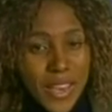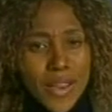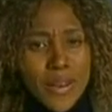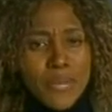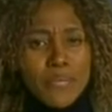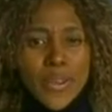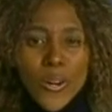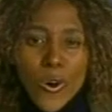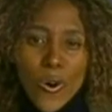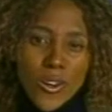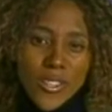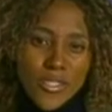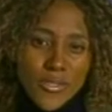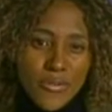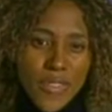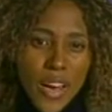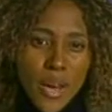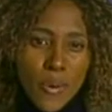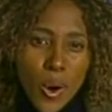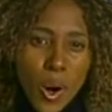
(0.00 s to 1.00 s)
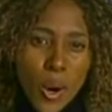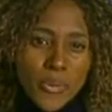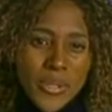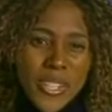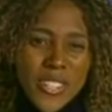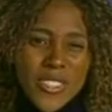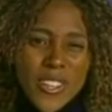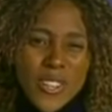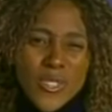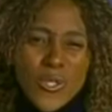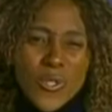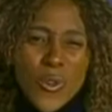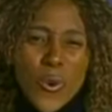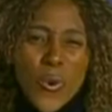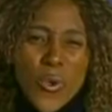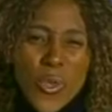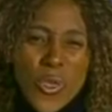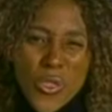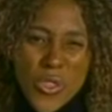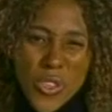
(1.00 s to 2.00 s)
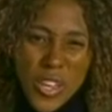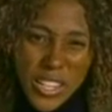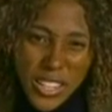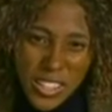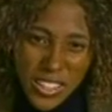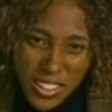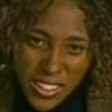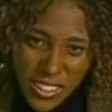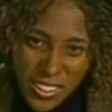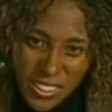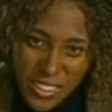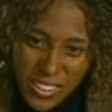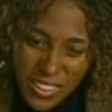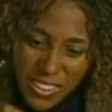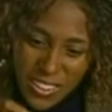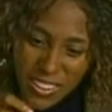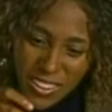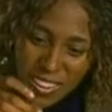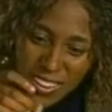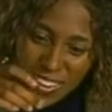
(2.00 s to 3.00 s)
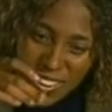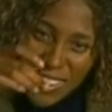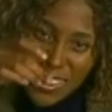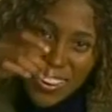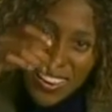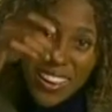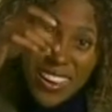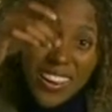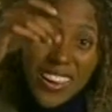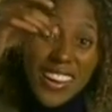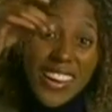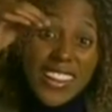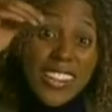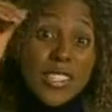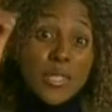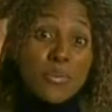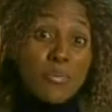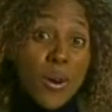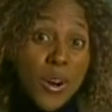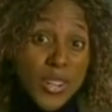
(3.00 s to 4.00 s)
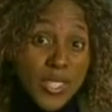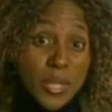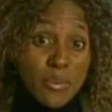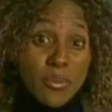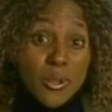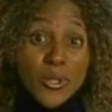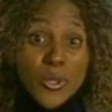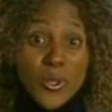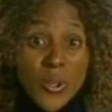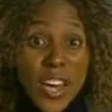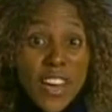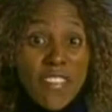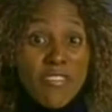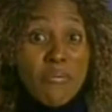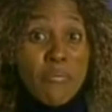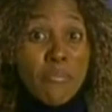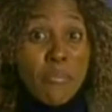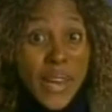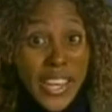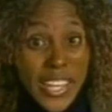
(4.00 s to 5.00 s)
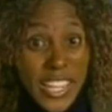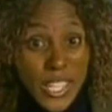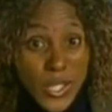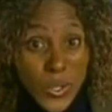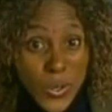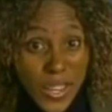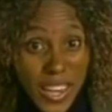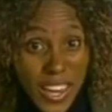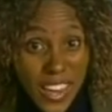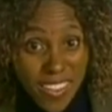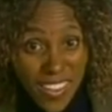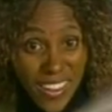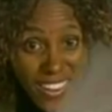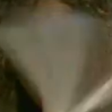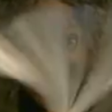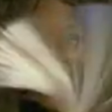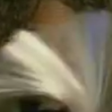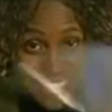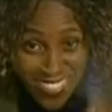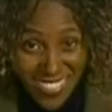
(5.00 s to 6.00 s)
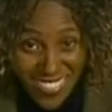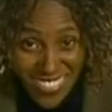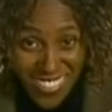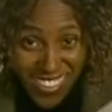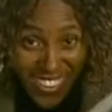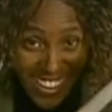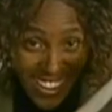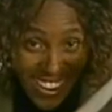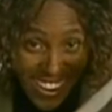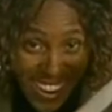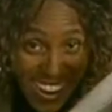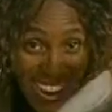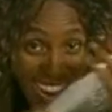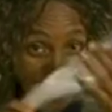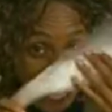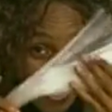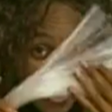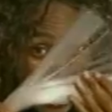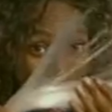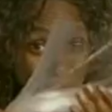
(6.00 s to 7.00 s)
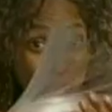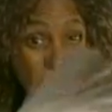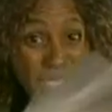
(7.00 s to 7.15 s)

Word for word: Because fiber optics are so thin, it is possible to have many together and therefore